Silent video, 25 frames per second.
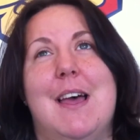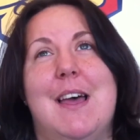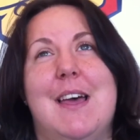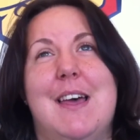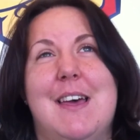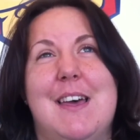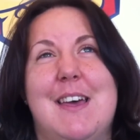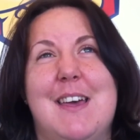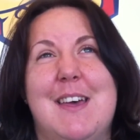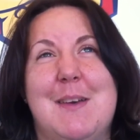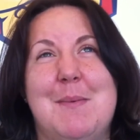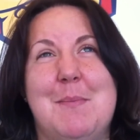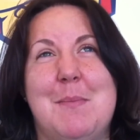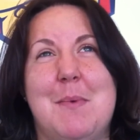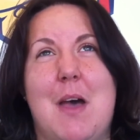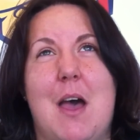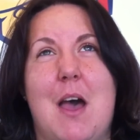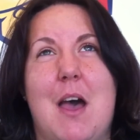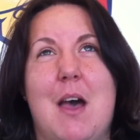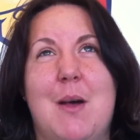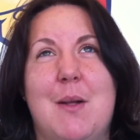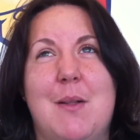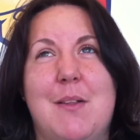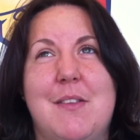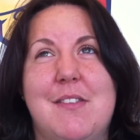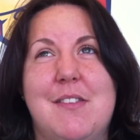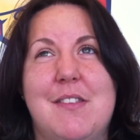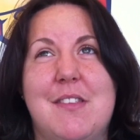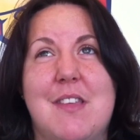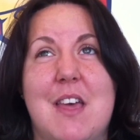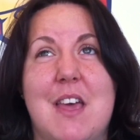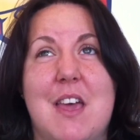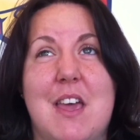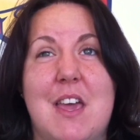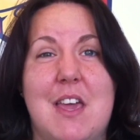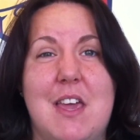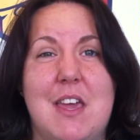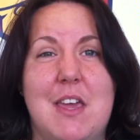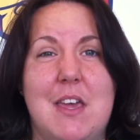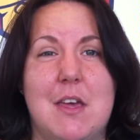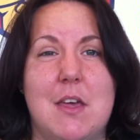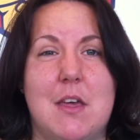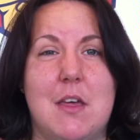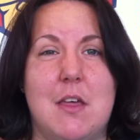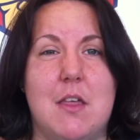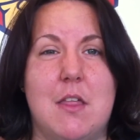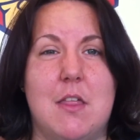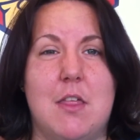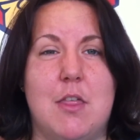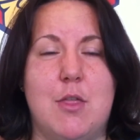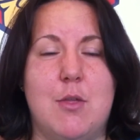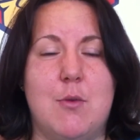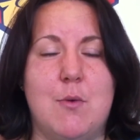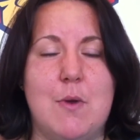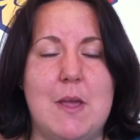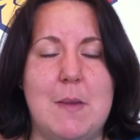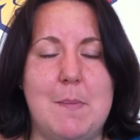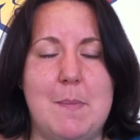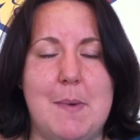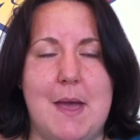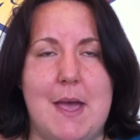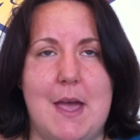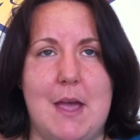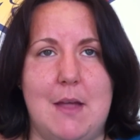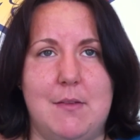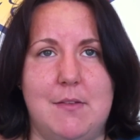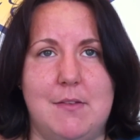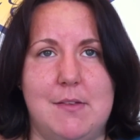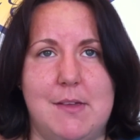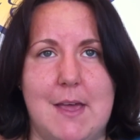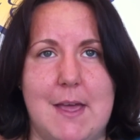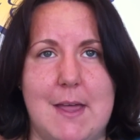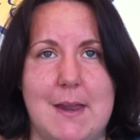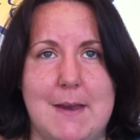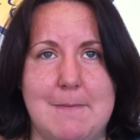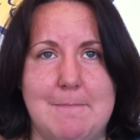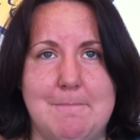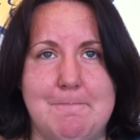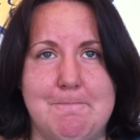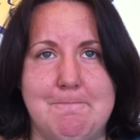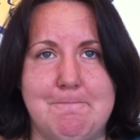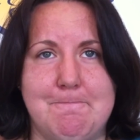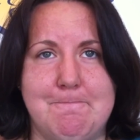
I'd say £3 again.